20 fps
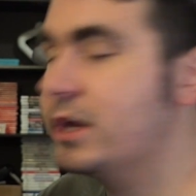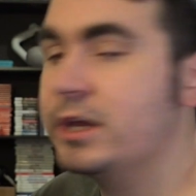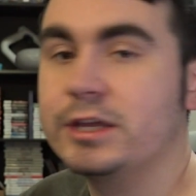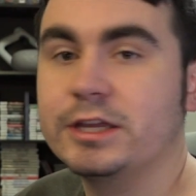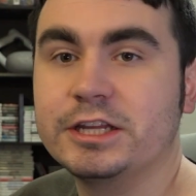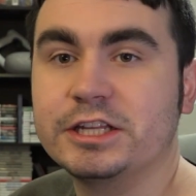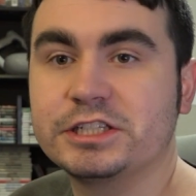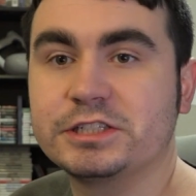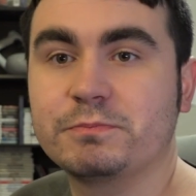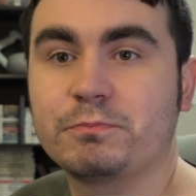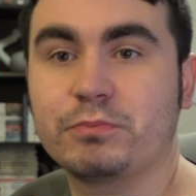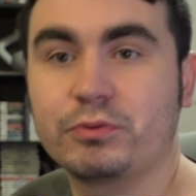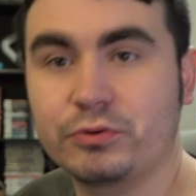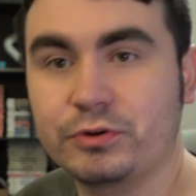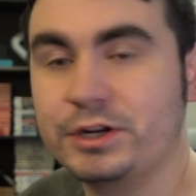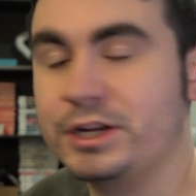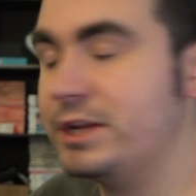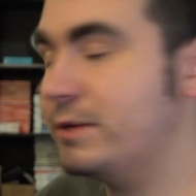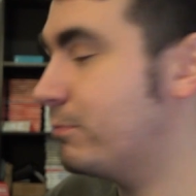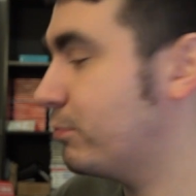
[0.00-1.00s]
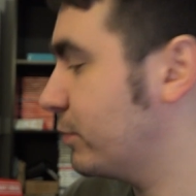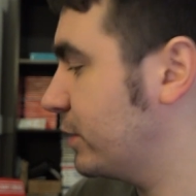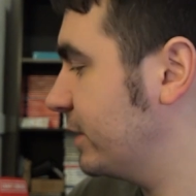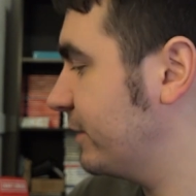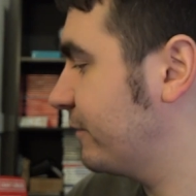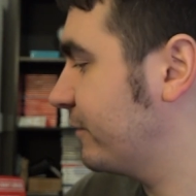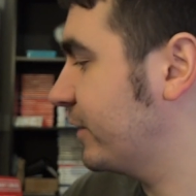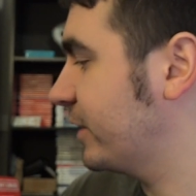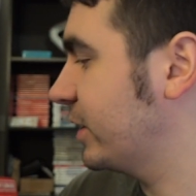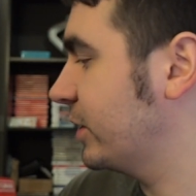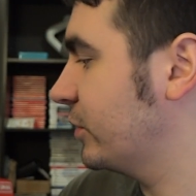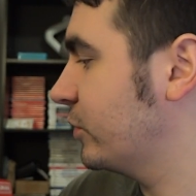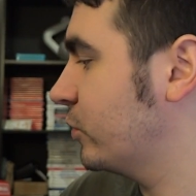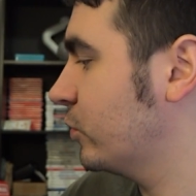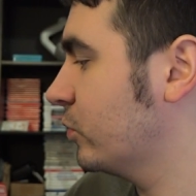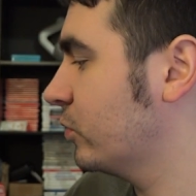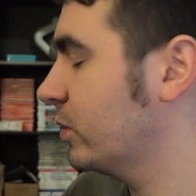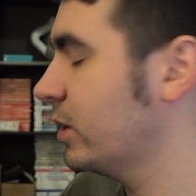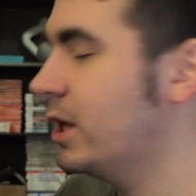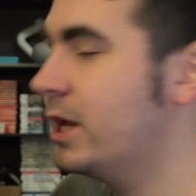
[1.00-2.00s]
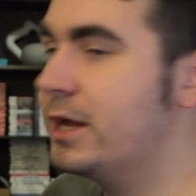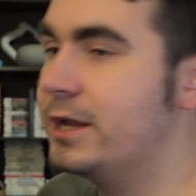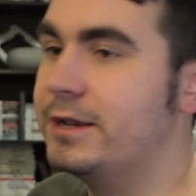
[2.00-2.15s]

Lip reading: is pretty freaking cool.